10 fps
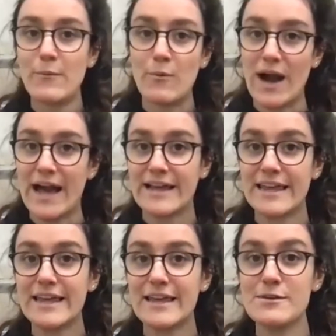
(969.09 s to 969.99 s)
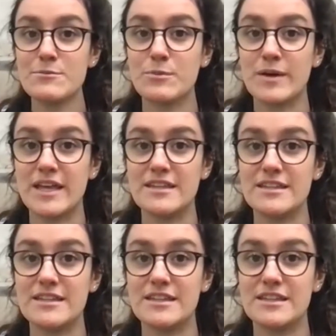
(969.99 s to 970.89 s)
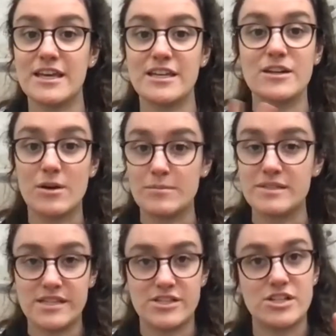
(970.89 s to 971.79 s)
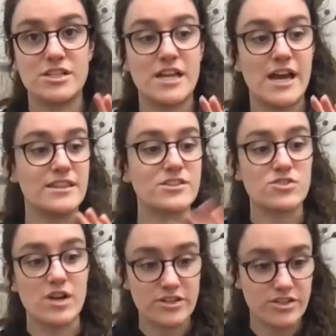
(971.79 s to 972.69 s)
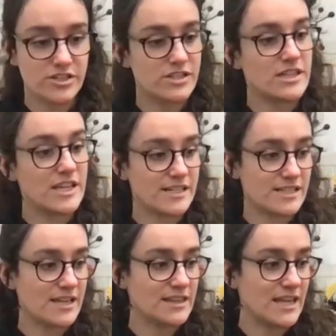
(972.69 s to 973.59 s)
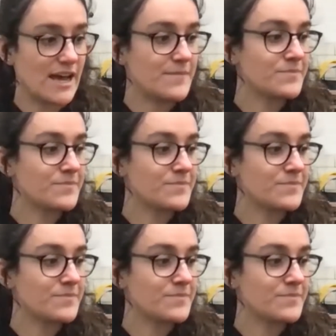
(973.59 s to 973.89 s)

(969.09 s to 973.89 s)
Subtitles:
that wacky with the composition and the structures and things like that.